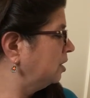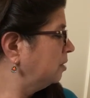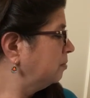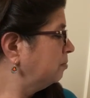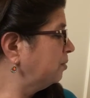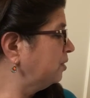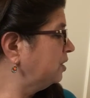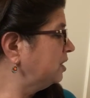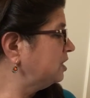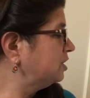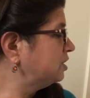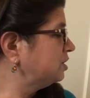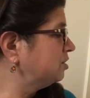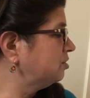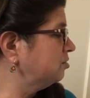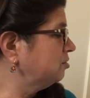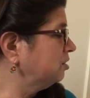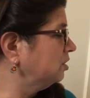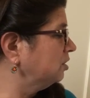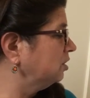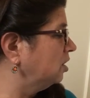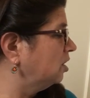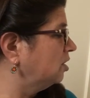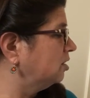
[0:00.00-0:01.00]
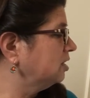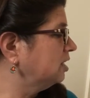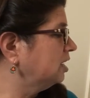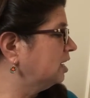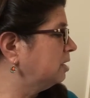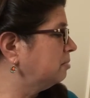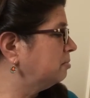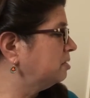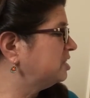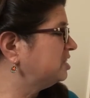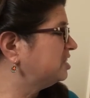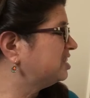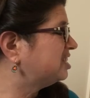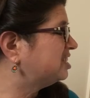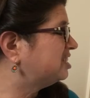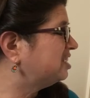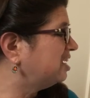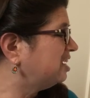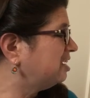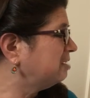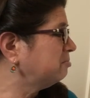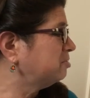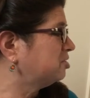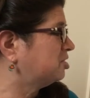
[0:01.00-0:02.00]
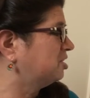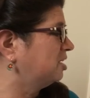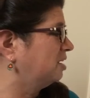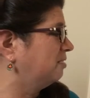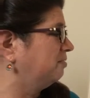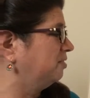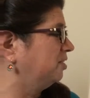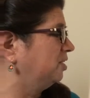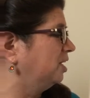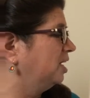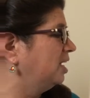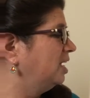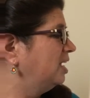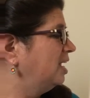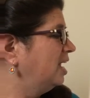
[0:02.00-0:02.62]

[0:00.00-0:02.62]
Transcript: Pretty soon, along came a steam shovel